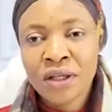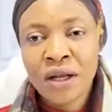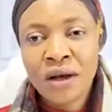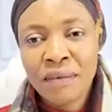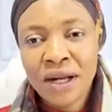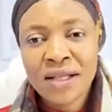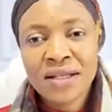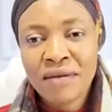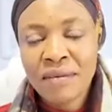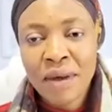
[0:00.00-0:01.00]
The Lord
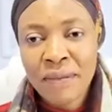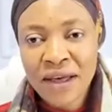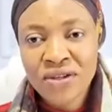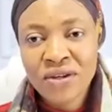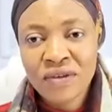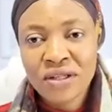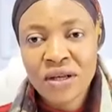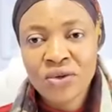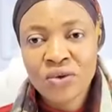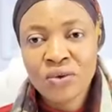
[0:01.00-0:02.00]
bless every member of
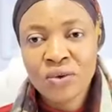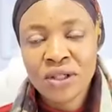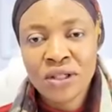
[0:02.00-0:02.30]
this household.